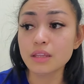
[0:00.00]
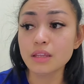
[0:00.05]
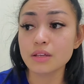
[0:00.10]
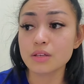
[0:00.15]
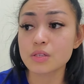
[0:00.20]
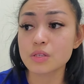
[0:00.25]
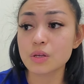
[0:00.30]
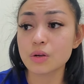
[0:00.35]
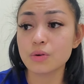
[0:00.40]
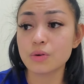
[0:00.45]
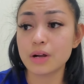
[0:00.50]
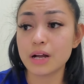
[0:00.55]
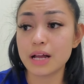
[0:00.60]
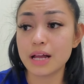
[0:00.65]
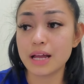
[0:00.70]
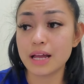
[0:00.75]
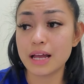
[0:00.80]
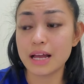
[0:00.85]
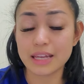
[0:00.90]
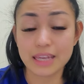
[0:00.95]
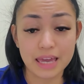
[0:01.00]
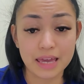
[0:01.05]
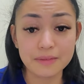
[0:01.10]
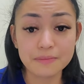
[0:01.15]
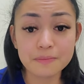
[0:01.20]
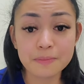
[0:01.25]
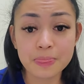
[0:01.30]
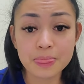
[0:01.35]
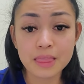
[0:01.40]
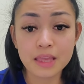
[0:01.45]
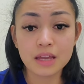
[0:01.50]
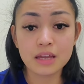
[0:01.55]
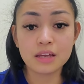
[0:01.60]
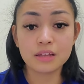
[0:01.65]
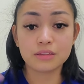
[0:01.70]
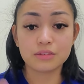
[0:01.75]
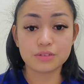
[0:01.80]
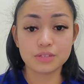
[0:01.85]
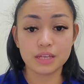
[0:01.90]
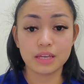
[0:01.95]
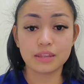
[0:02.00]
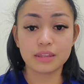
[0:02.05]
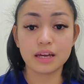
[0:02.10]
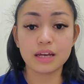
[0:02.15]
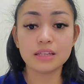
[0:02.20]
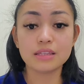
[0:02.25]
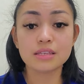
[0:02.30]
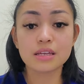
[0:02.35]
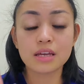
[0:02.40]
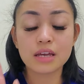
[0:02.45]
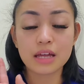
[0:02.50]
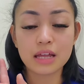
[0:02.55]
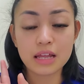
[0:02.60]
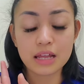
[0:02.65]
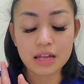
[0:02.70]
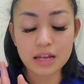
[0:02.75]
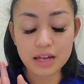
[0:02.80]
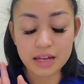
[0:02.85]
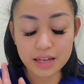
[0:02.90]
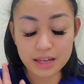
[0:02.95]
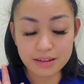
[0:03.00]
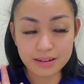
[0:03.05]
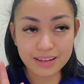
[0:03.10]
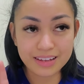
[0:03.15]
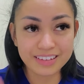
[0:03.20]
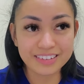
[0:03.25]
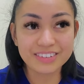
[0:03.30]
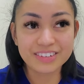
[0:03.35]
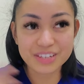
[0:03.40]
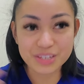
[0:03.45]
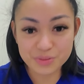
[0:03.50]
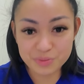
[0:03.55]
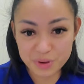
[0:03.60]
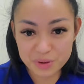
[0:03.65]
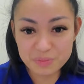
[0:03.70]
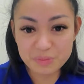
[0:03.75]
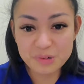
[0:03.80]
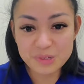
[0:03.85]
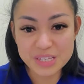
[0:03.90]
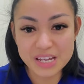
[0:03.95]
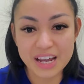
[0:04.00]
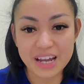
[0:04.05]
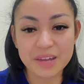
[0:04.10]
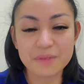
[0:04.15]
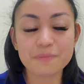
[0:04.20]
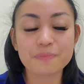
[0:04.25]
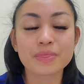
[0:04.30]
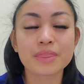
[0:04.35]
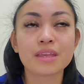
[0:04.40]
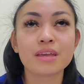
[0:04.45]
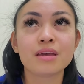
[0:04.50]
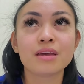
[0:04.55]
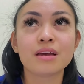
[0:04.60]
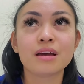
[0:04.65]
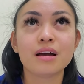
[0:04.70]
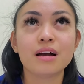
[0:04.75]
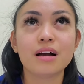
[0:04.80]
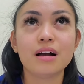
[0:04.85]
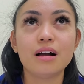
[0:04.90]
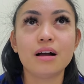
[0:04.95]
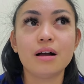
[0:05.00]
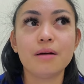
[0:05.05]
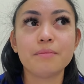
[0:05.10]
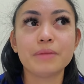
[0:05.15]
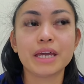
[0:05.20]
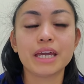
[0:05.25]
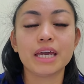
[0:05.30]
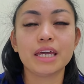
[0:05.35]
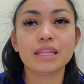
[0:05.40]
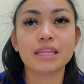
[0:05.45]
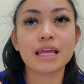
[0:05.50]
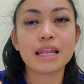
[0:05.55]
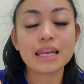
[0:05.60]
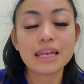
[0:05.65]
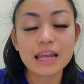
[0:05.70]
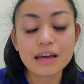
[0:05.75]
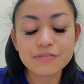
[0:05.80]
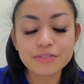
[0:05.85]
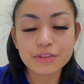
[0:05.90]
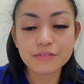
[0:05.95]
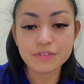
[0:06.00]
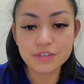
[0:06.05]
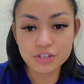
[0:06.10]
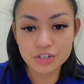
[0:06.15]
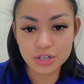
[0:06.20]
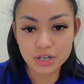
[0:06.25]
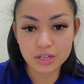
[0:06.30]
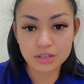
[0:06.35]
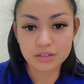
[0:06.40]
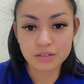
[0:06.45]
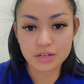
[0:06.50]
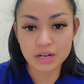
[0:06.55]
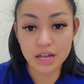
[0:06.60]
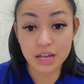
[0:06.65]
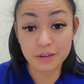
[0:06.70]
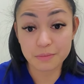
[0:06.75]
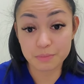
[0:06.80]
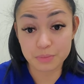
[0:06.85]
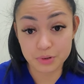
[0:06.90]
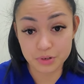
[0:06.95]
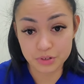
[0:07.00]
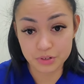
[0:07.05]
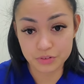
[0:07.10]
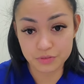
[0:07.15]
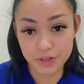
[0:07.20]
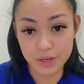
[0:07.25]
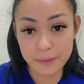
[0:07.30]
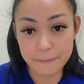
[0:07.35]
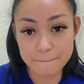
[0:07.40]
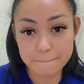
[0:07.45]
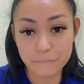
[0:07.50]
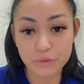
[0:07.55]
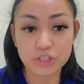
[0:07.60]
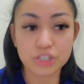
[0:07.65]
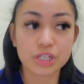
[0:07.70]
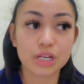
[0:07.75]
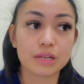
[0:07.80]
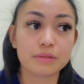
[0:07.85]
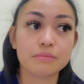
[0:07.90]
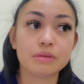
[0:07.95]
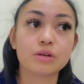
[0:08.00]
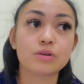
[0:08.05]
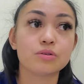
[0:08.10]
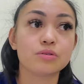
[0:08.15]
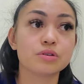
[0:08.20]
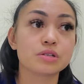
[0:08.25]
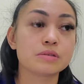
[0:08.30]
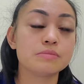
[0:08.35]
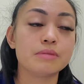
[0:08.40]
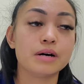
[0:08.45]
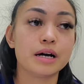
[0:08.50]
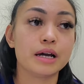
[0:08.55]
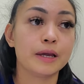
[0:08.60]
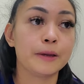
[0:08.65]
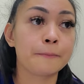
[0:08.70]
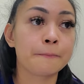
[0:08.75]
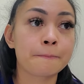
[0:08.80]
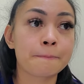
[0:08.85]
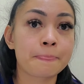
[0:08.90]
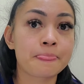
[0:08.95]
So again, to say that just one more time, in left ventricular hypertrophy, which can be caused by